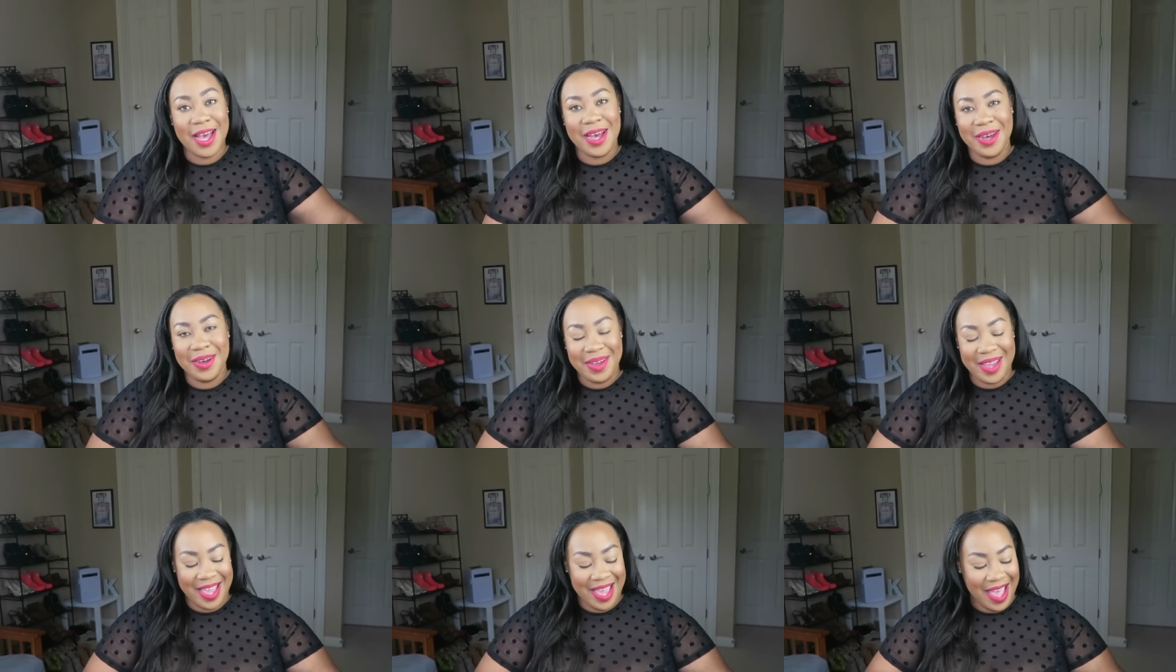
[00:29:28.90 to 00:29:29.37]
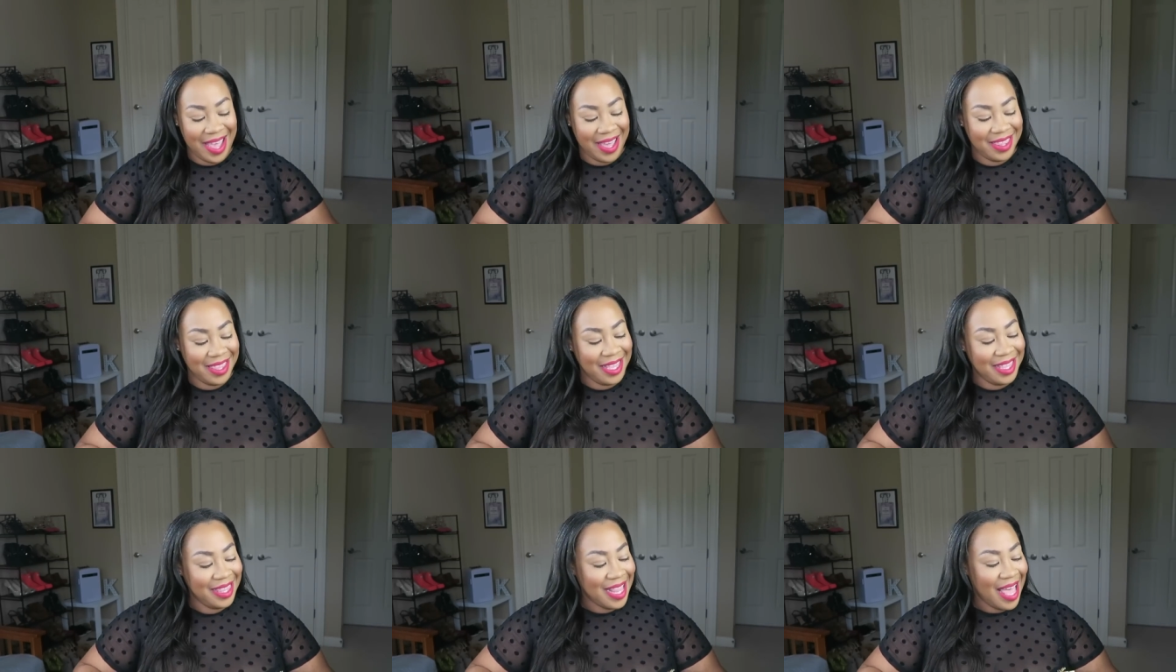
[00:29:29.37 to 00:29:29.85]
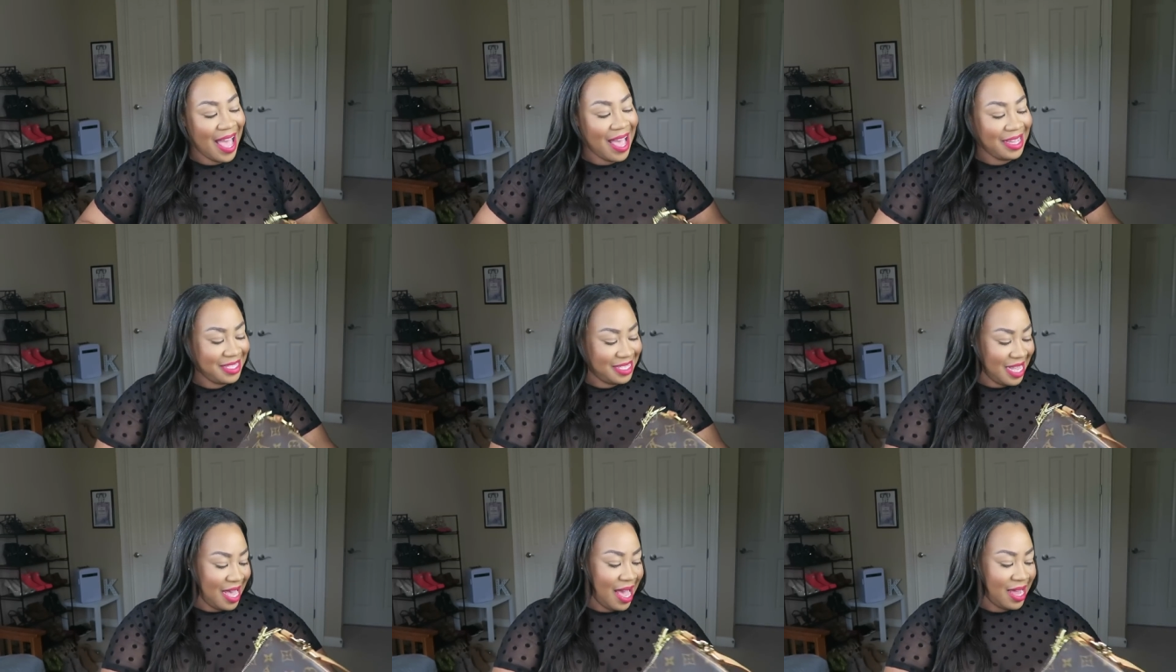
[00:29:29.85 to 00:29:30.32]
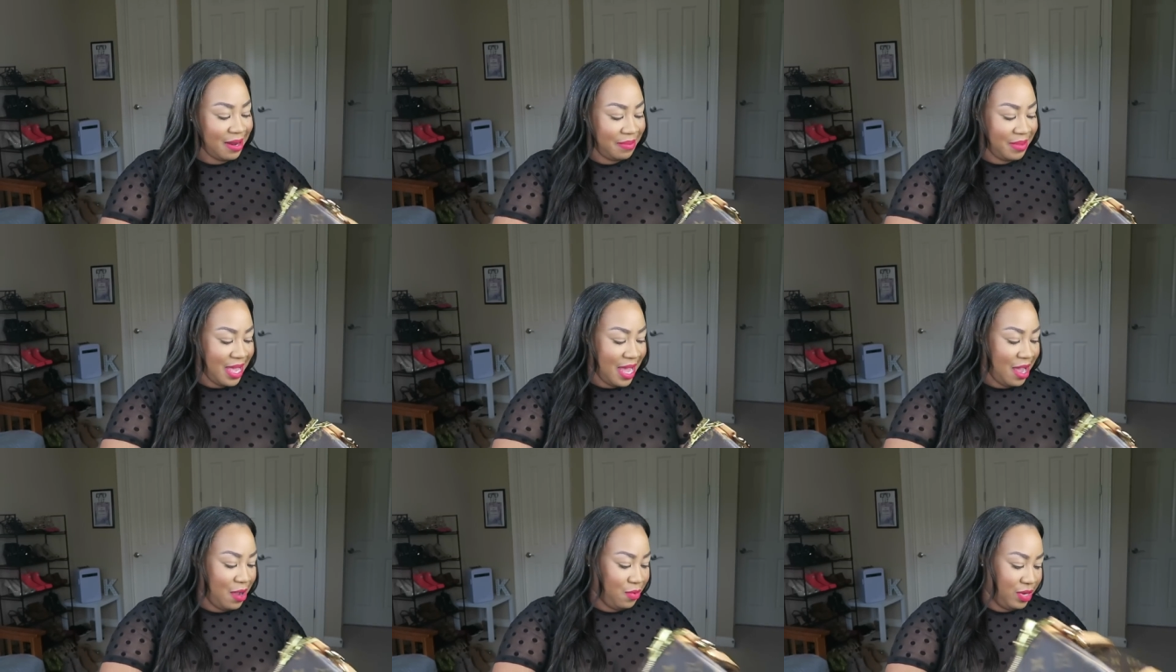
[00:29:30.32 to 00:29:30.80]
Okay, and the last item
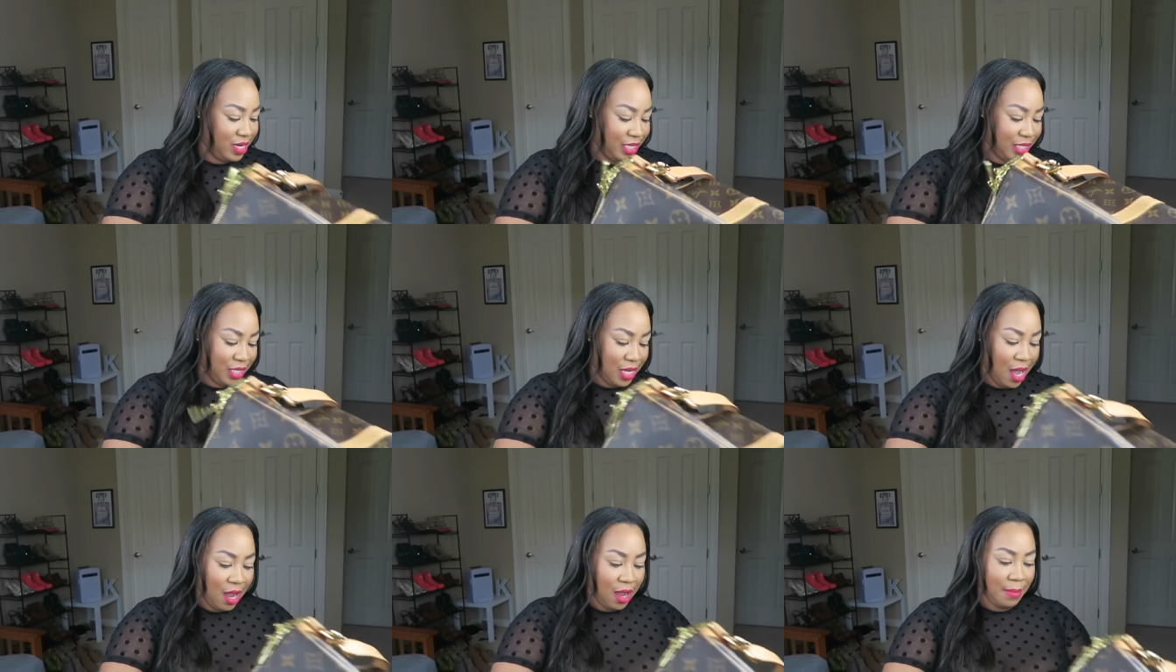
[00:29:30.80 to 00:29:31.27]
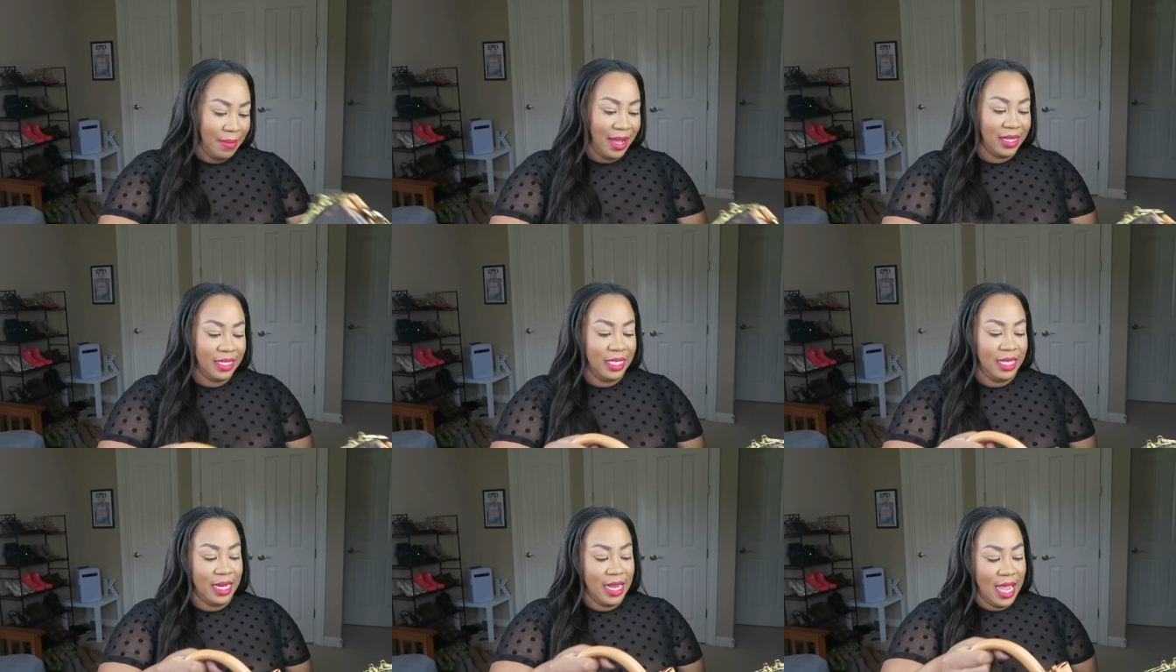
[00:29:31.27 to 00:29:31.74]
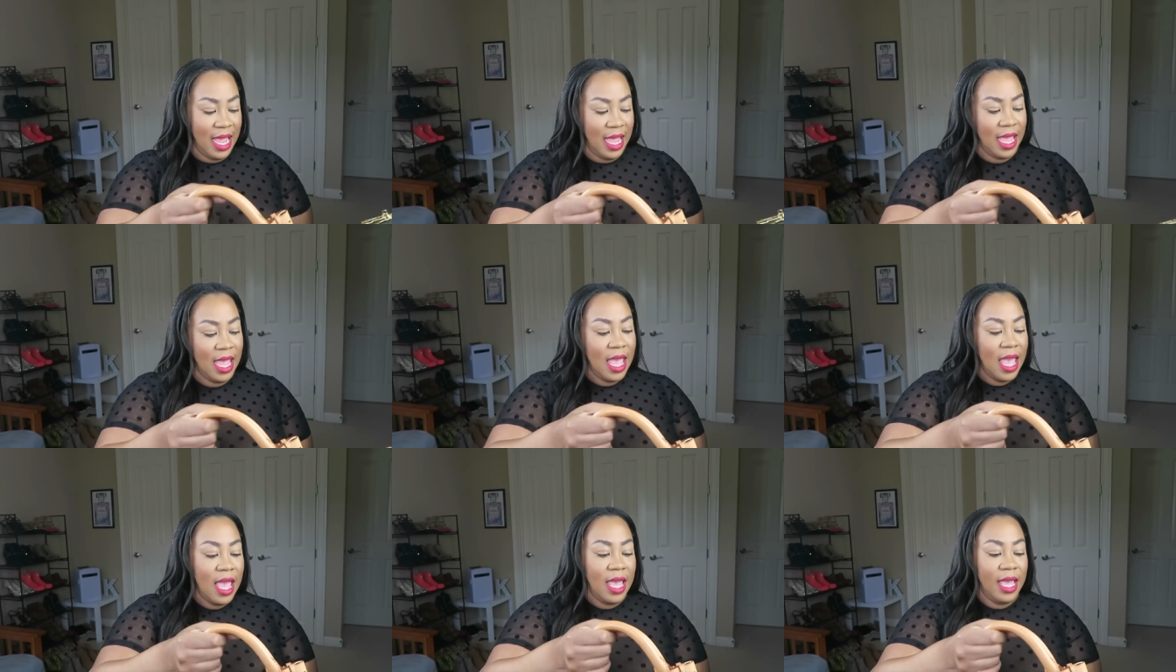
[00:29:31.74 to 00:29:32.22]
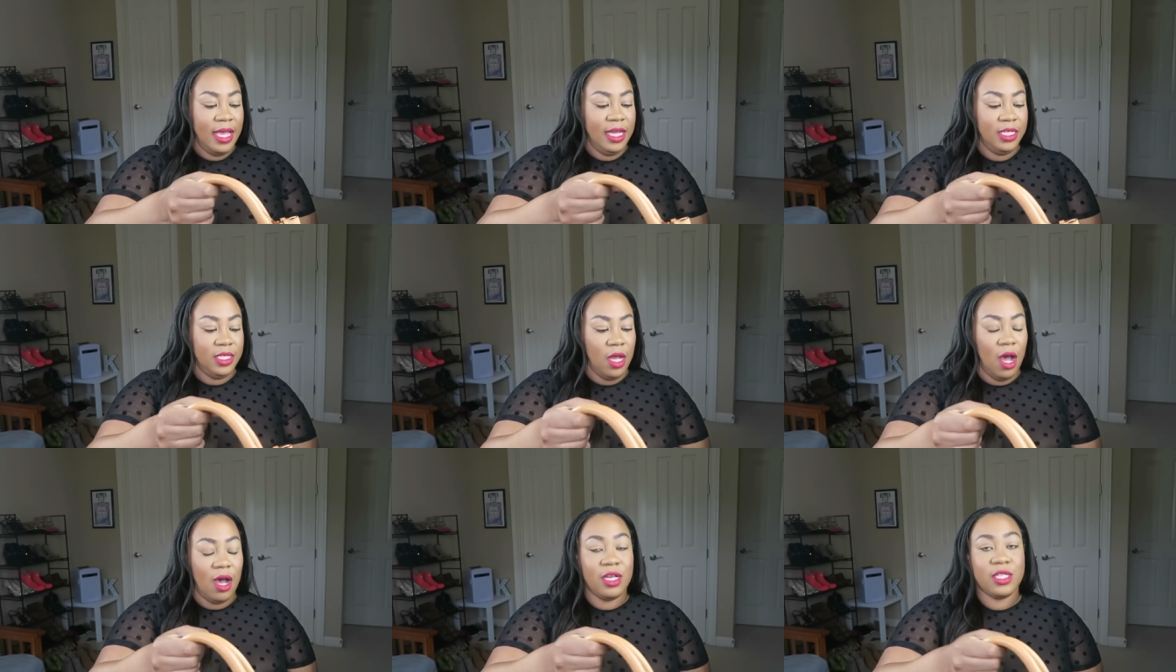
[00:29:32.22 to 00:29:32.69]
that I want to talk about today
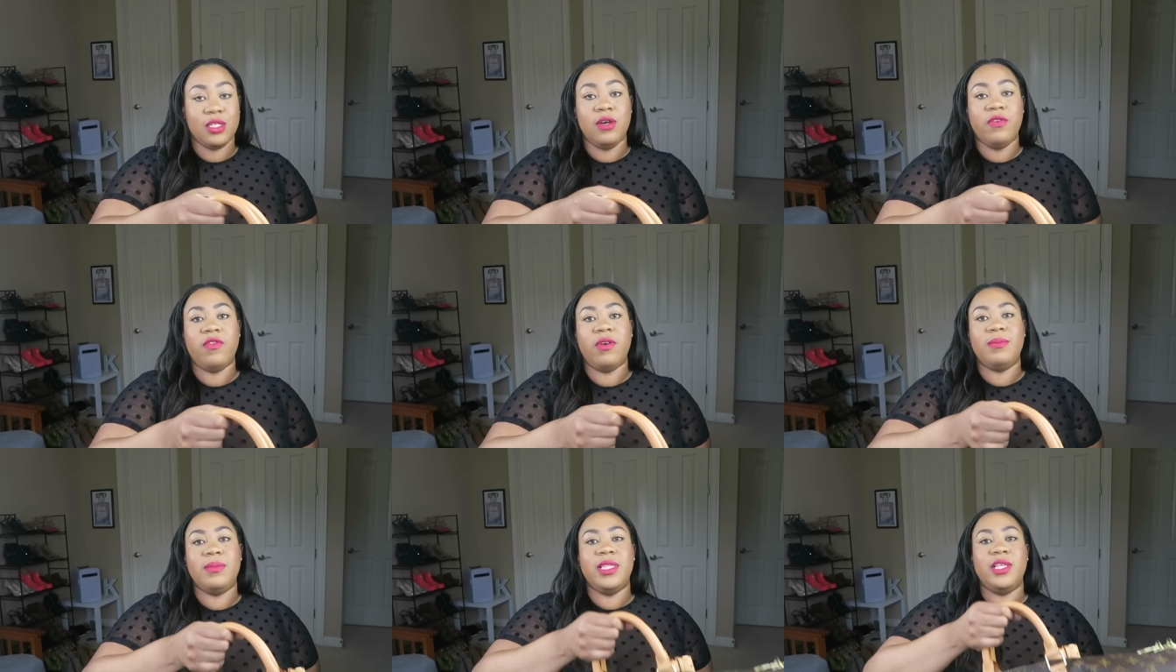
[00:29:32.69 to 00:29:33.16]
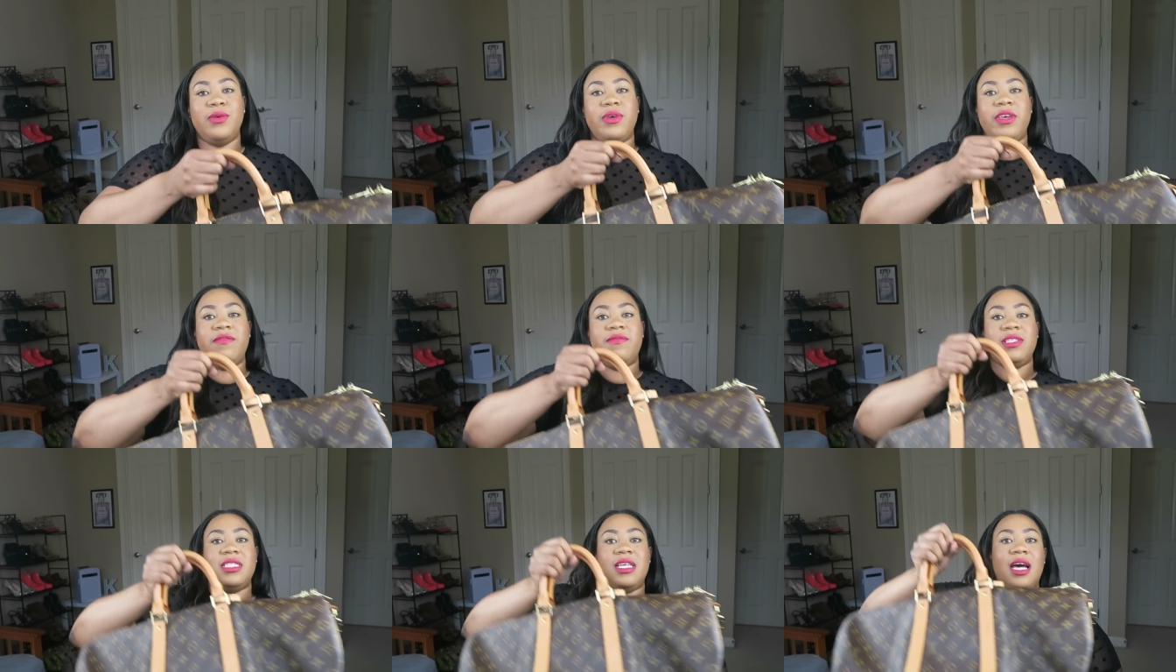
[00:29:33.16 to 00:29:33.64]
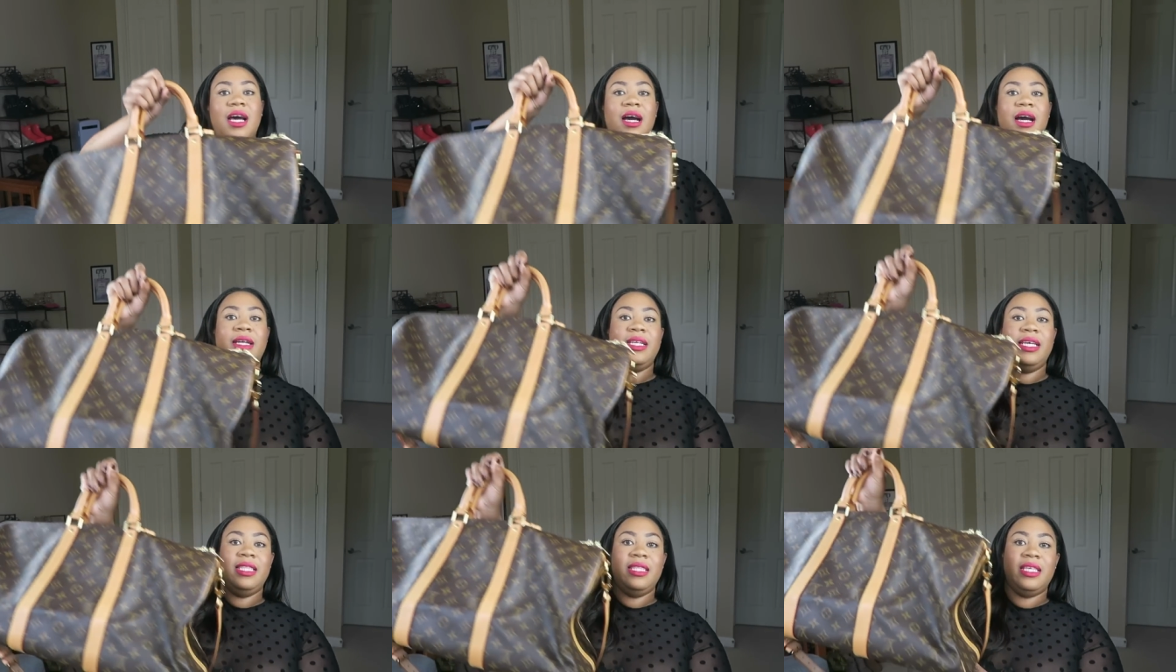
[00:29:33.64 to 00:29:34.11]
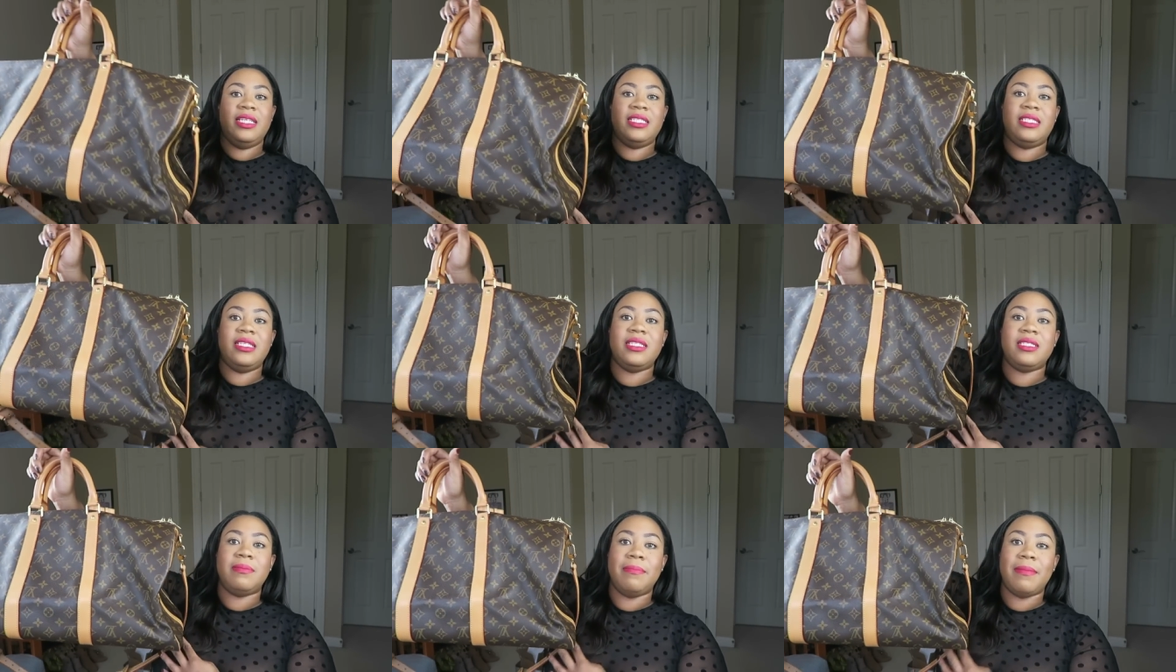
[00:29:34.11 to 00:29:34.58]
is also from Louis Vuitton, and
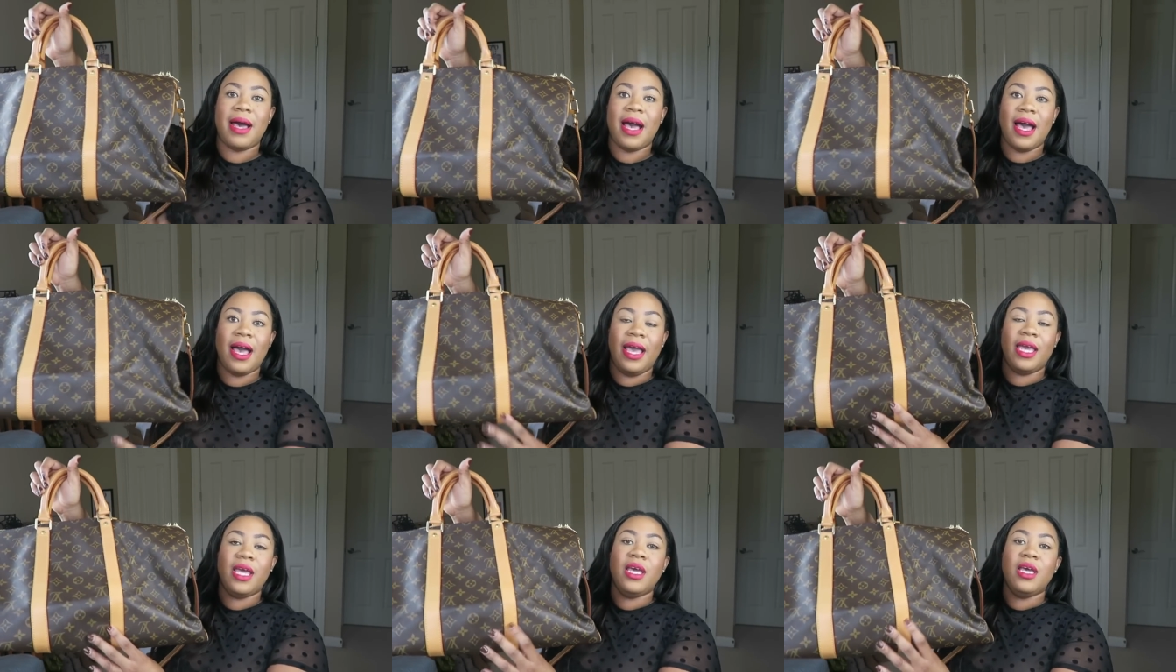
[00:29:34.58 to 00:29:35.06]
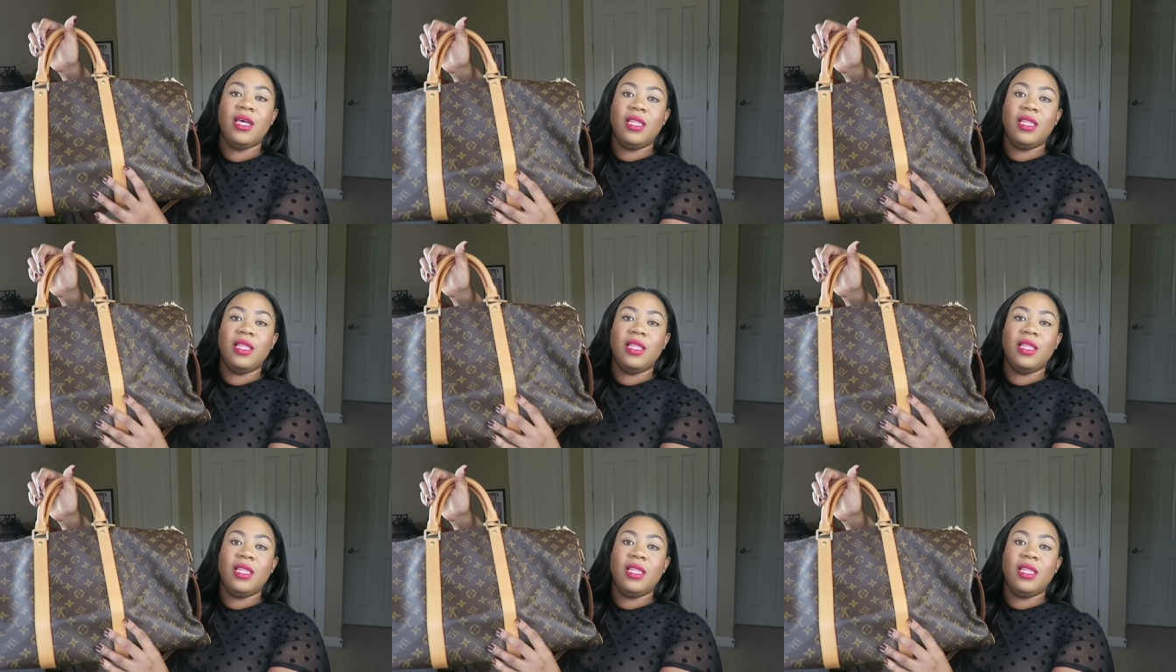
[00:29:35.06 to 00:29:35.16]
this is my